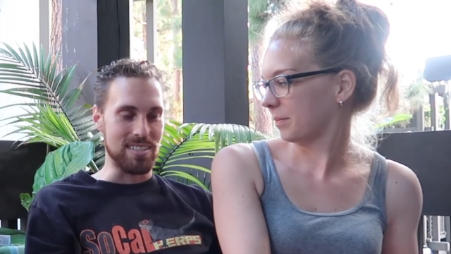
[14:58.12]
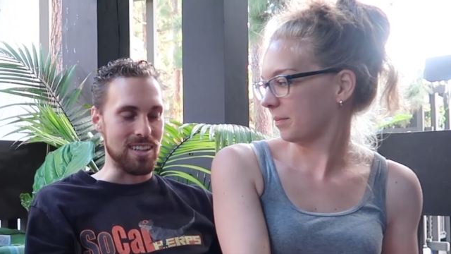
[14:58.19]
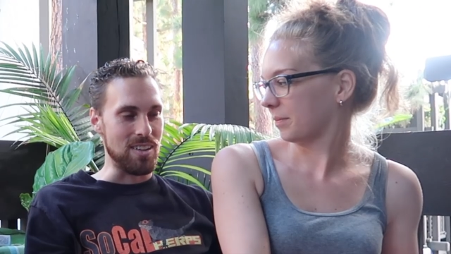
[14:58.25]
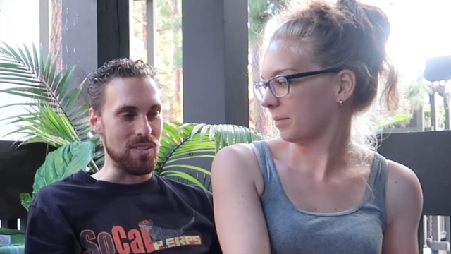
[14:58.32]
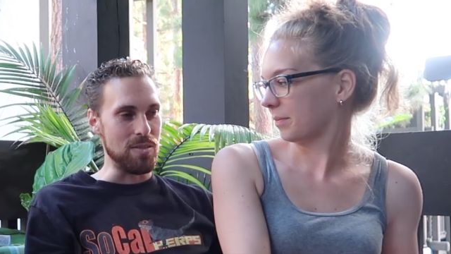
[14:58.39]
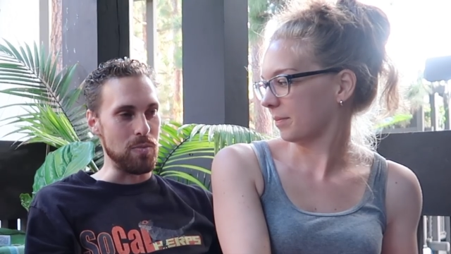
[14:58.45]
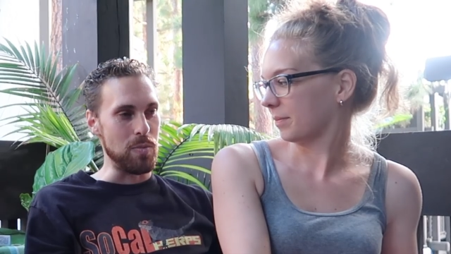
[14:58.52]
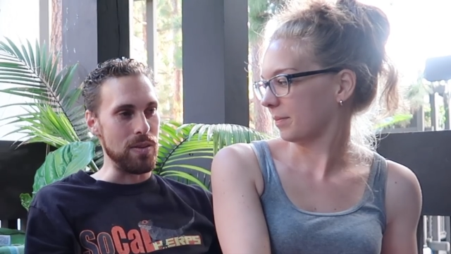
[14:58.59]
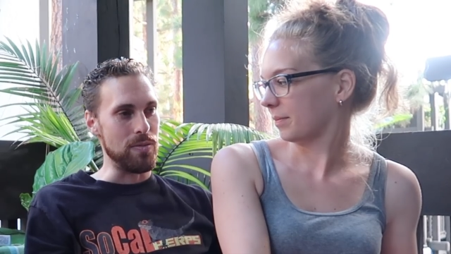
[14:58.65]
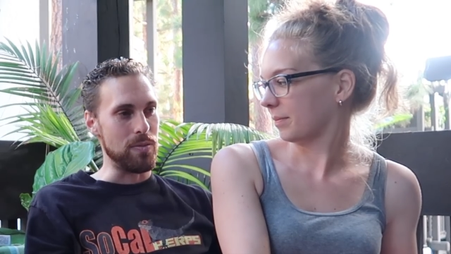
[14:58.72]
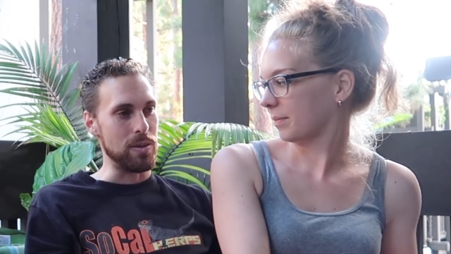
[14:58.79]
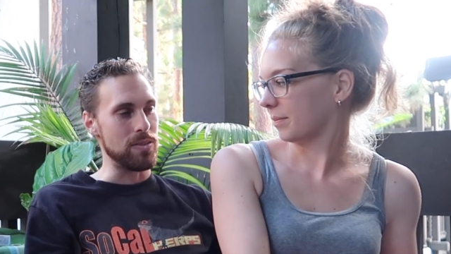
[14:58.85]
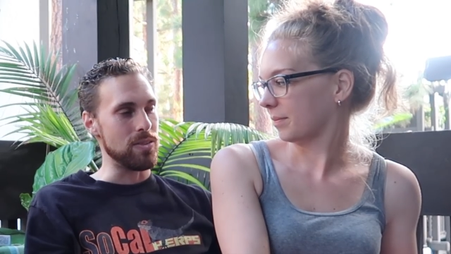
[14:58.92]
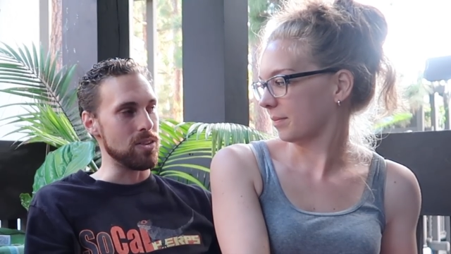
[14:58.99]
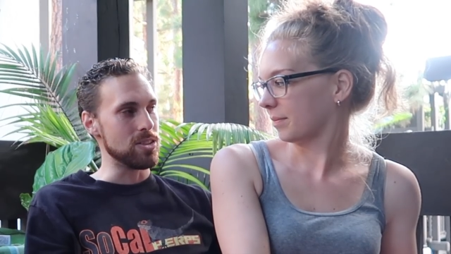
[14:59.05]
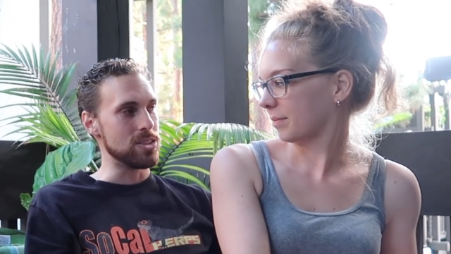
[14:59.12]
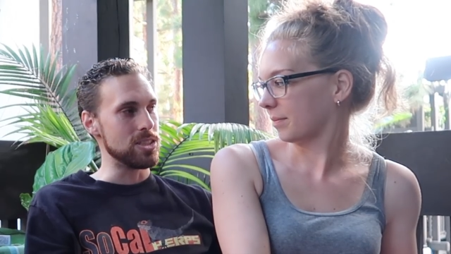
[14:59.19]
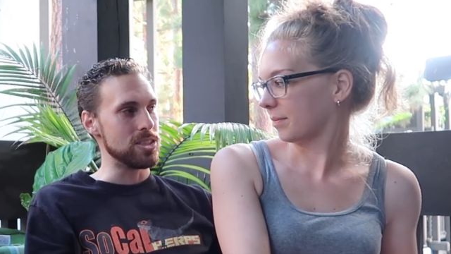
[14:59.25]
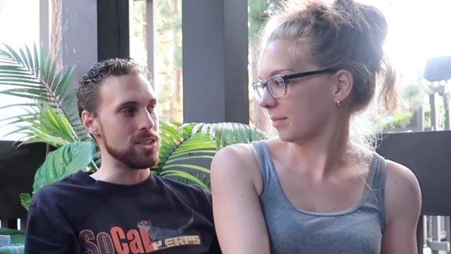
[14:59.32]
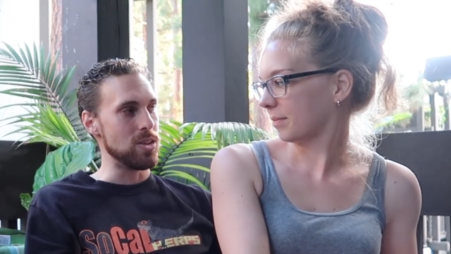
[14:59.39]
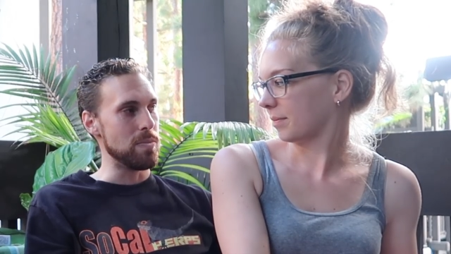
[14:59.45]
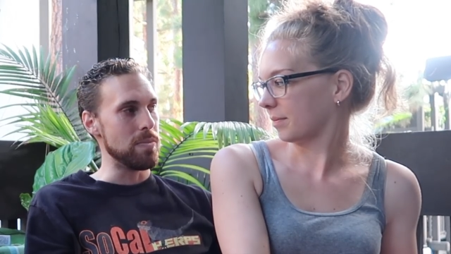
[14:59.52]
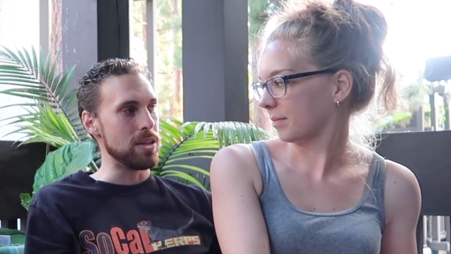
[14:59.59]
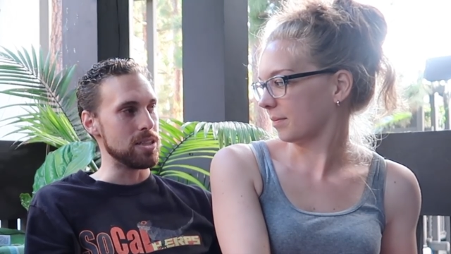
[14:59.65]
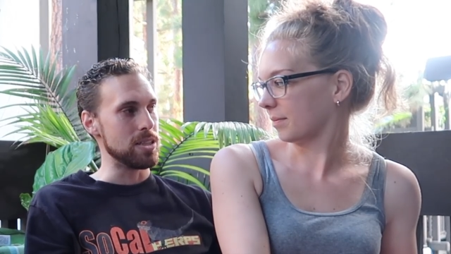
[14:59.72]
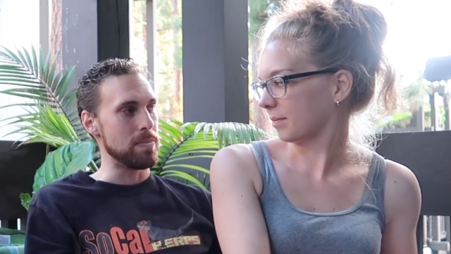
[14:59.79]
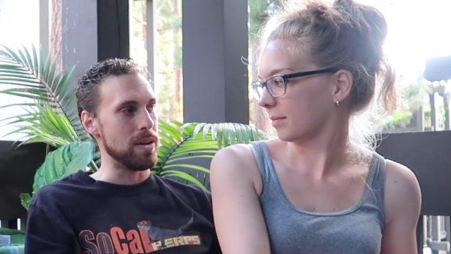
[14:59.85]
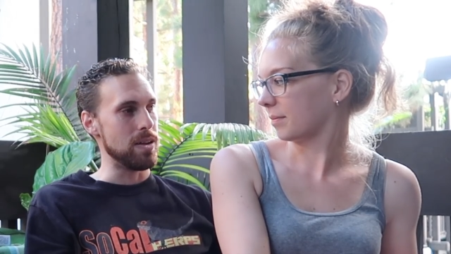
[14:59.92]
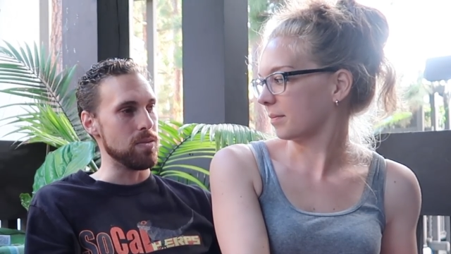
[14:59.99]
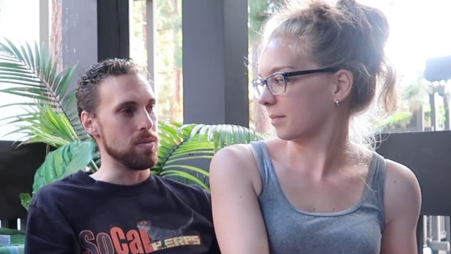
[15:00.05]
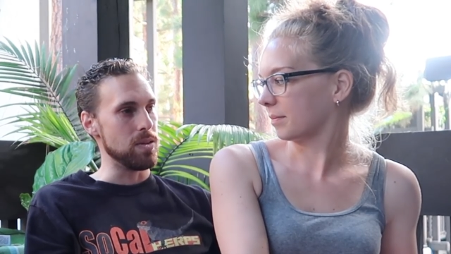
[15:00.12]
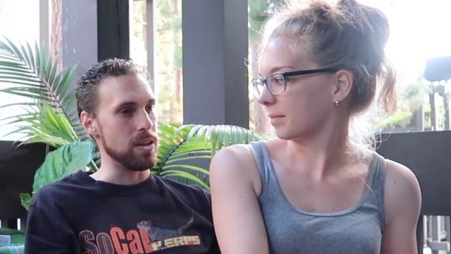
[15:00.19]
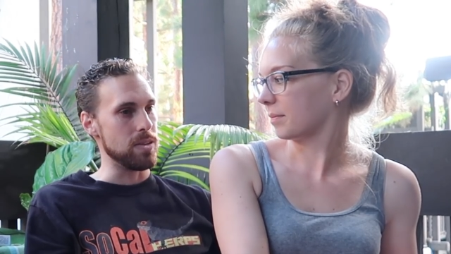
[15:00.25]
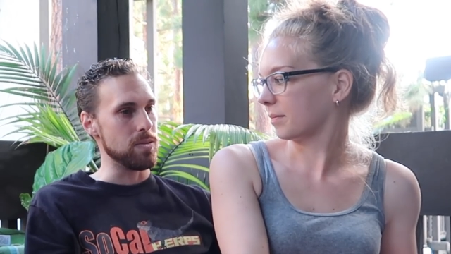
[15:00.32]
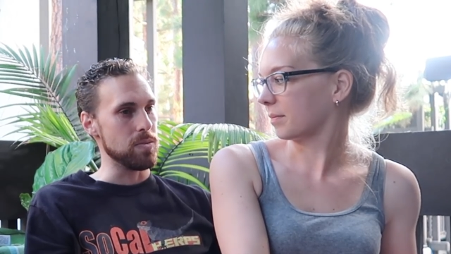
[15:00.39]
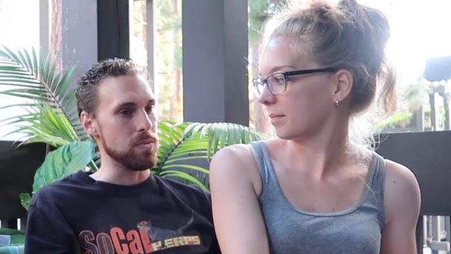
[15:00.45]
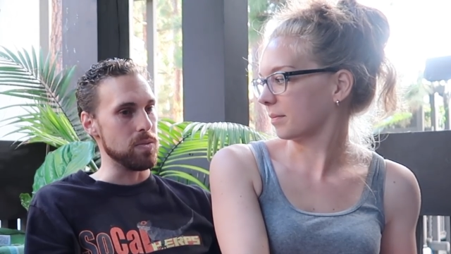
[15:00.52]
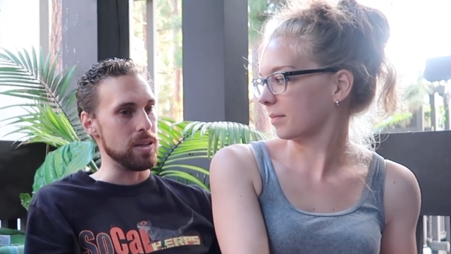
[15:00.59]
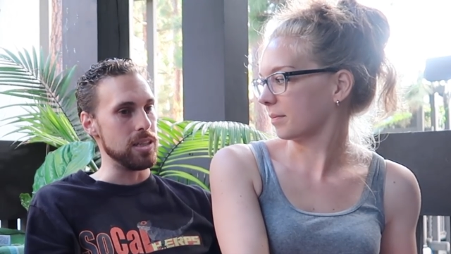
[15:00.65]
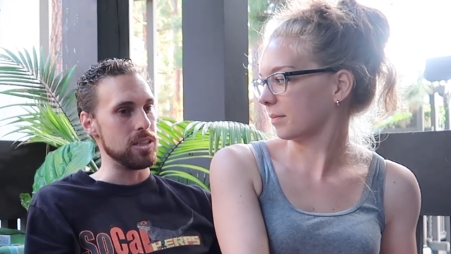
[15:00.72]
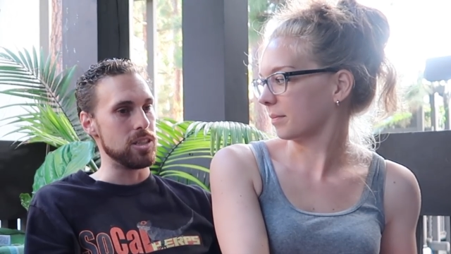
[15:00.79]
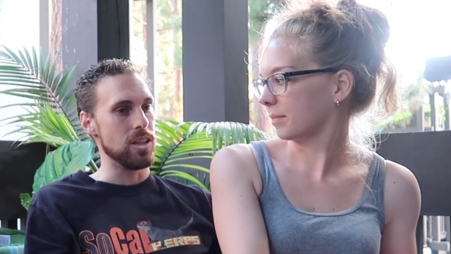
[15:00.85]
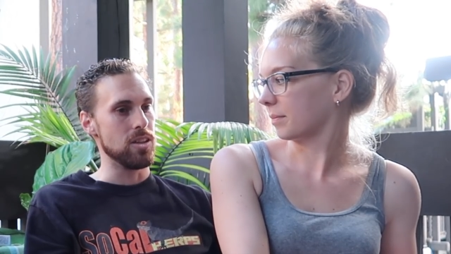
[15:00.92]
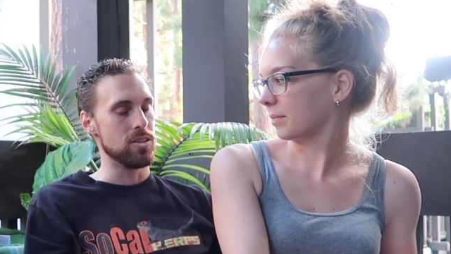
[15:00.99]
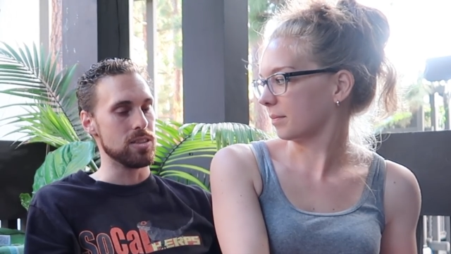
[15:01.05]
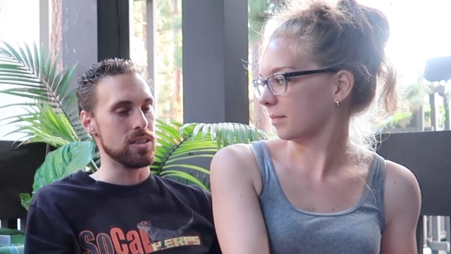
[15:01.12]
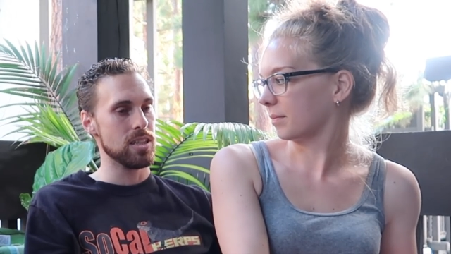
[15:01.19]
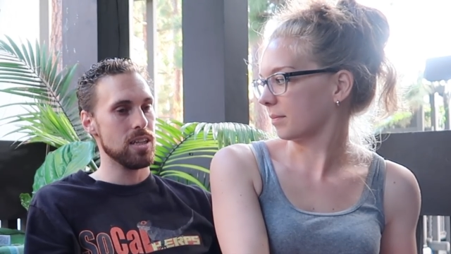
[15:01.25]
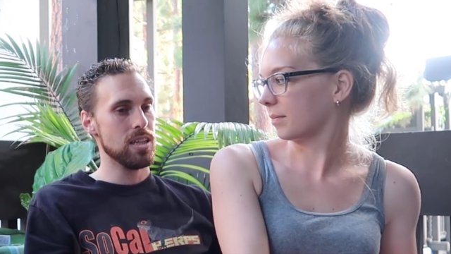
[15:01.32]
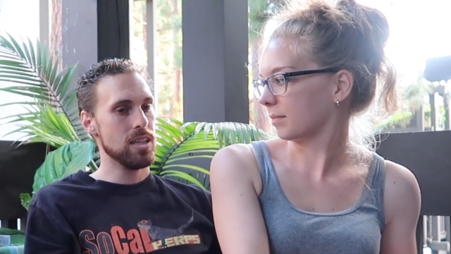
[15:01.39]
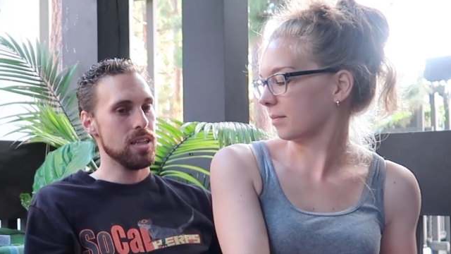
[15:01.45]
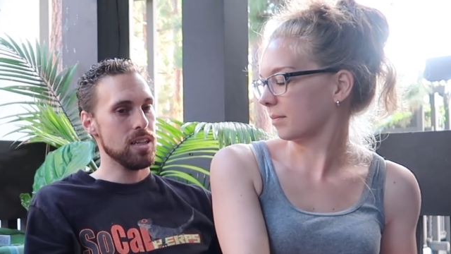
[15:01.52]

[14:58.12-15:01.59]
Speaker 1: I don't know, we've learned so much about like what each other's